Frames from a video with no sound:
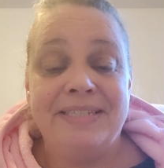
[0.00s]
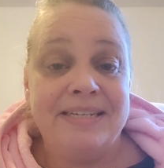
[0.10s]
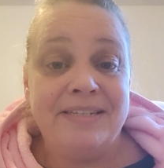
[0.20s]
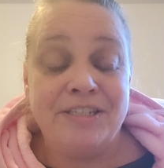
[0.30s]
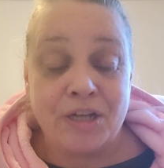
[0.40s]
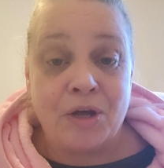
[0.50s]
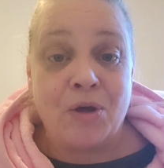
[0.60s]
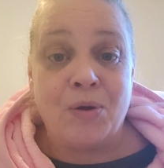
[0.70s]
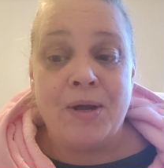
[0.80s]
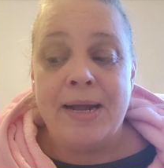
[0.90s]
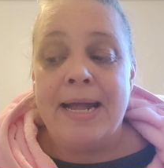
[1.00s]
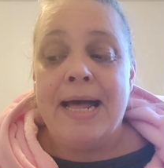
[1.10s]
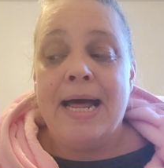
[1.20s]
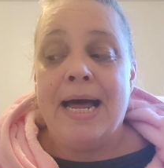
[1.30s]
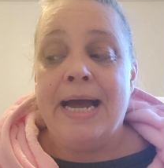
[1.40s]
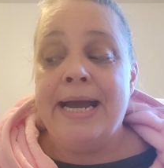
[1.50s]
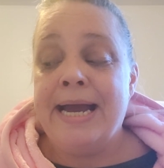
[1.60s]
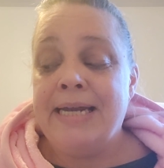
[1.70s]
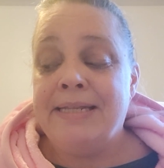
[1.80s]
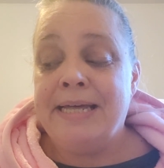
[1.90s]
So I
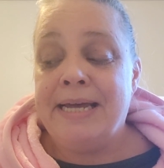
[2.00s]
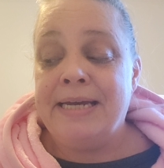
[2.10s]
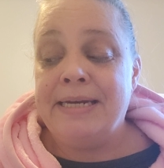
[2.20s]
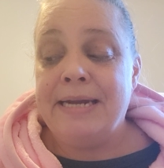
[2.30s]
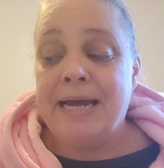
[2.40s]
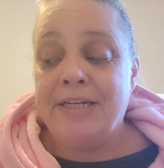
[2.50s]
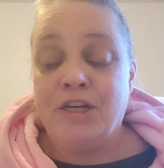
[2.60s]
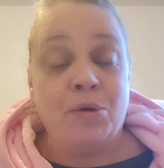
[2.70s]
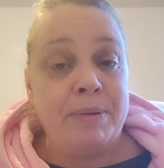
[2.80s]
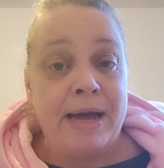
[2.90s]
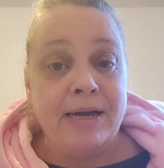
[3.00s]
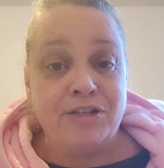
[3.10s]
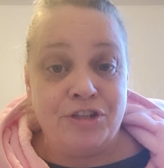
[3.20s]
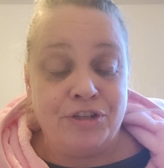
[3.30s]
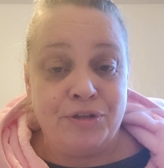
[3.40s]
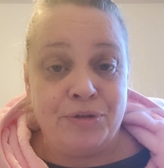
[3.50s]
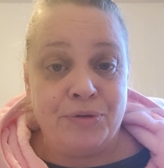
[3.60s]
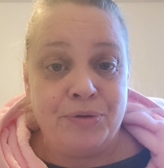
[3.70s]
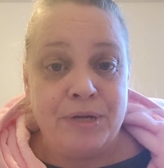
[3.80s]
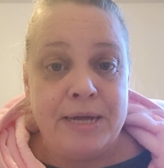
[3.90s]
had then had to go back to